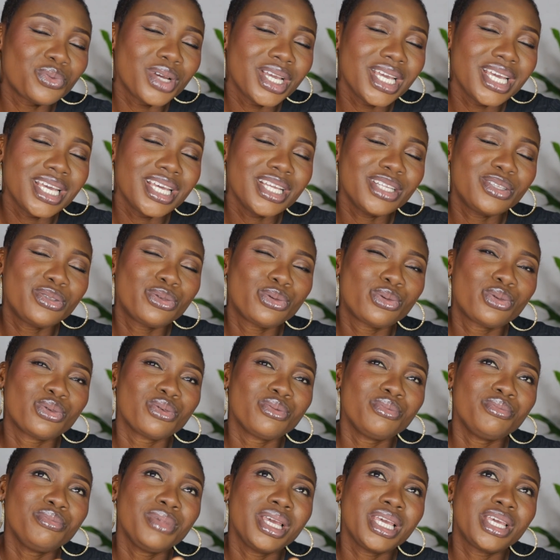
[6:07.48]
way
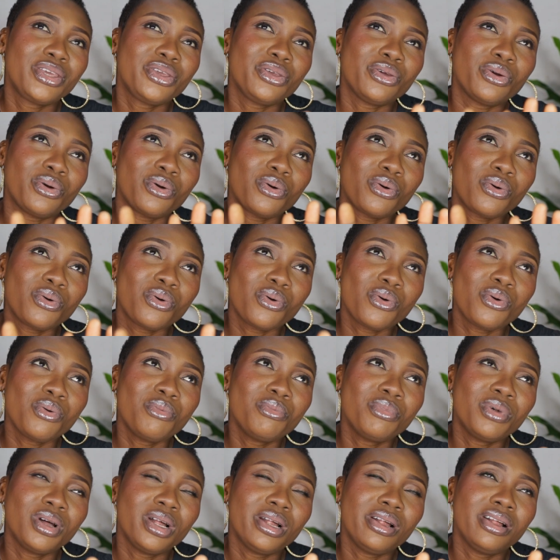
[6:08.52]
to make your
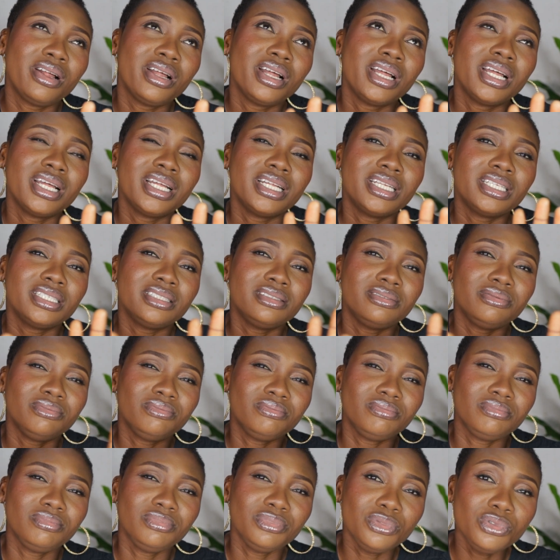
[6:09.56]
home
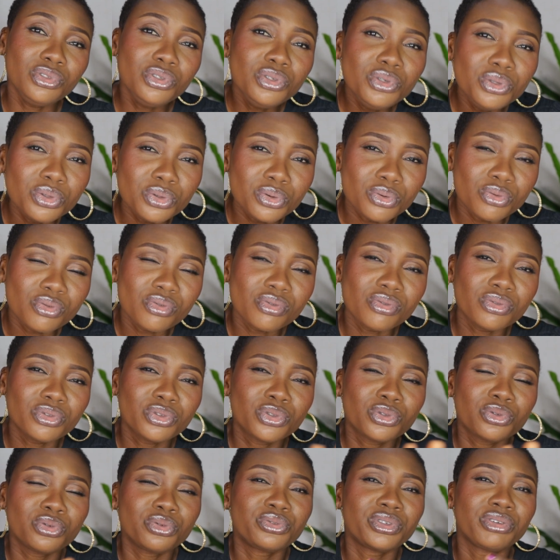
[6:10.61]
new,
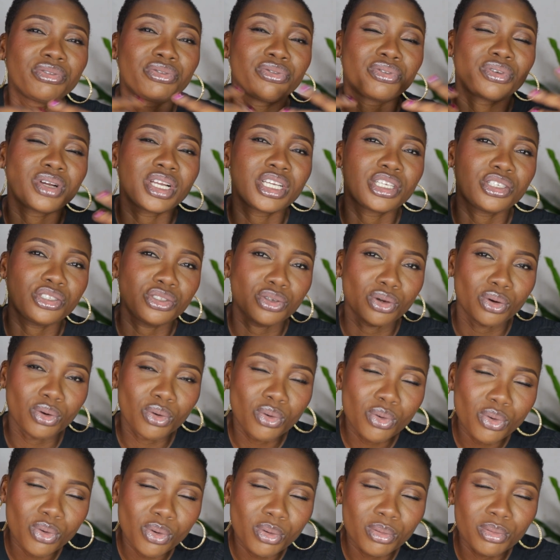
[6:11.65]
to refresh your
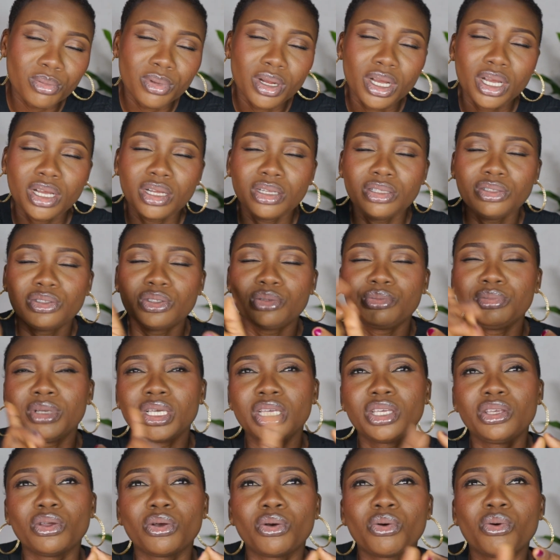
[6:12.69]
home, to
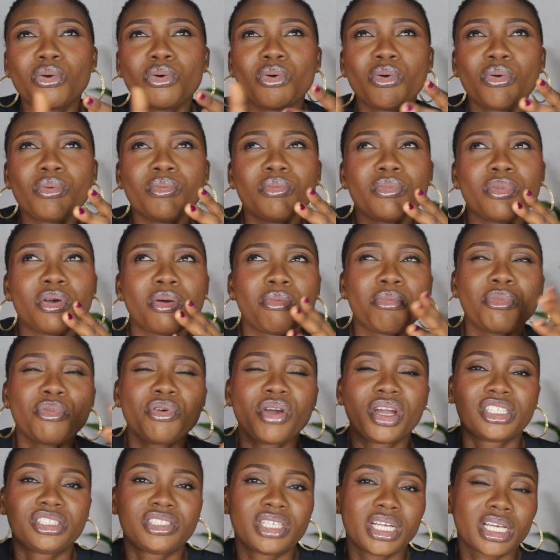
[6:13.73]
make your home
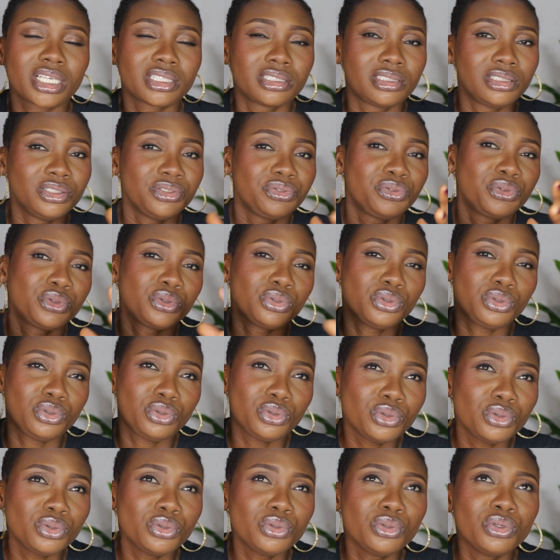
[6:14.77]
more attractive to
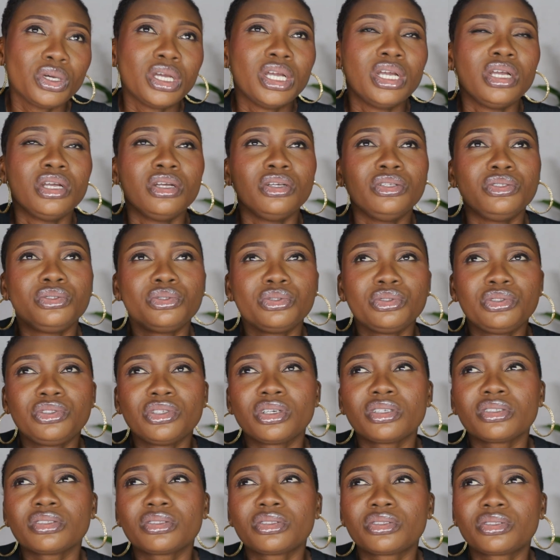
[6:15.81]
you, to
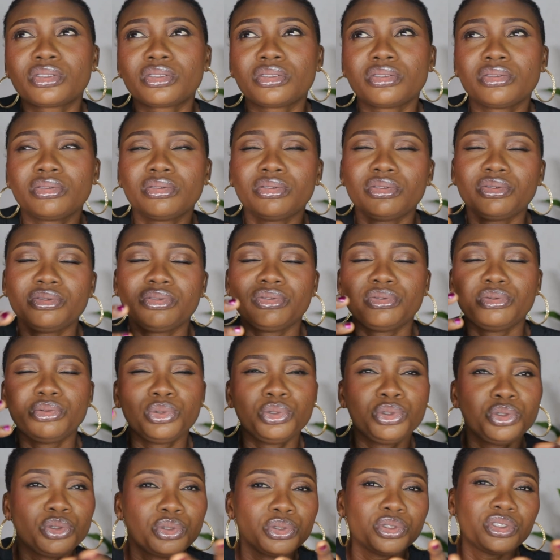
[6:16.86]
just
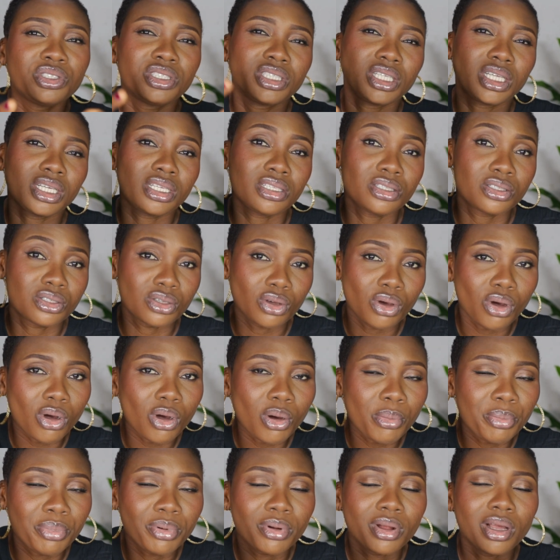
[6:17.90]
use things
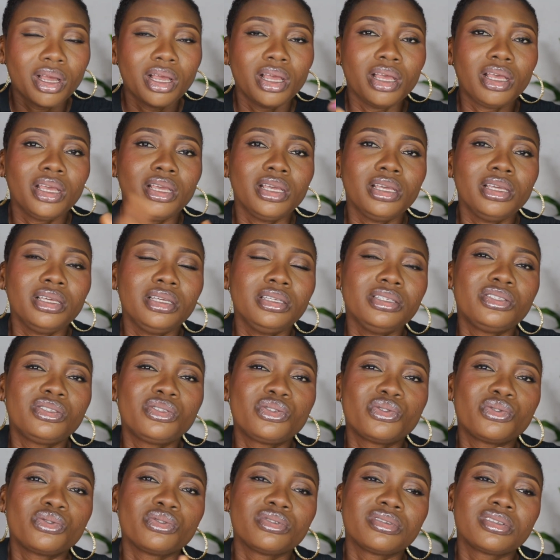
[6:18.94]
up, is
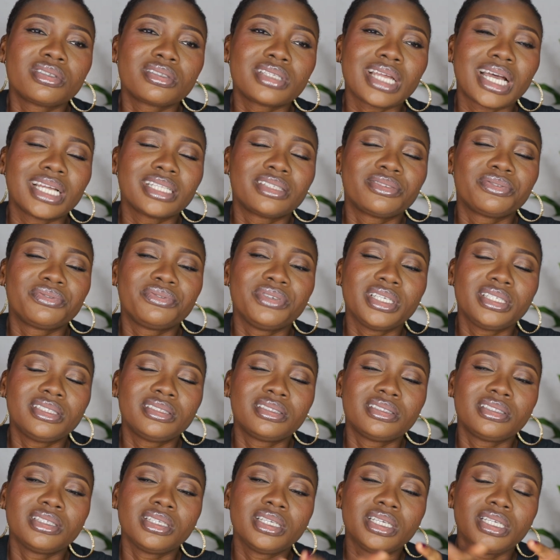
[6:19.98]
to start
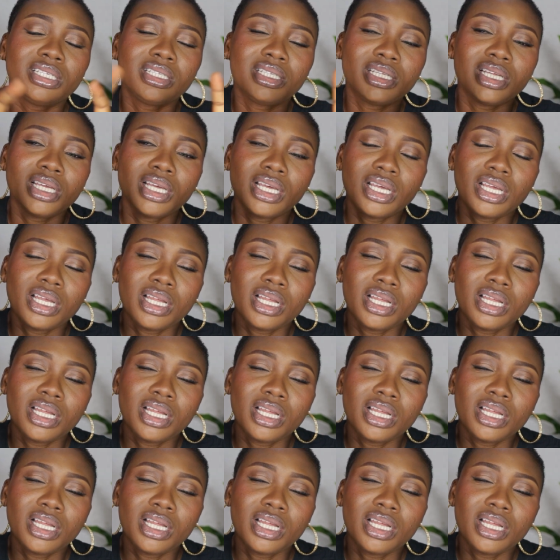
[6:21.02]
fixing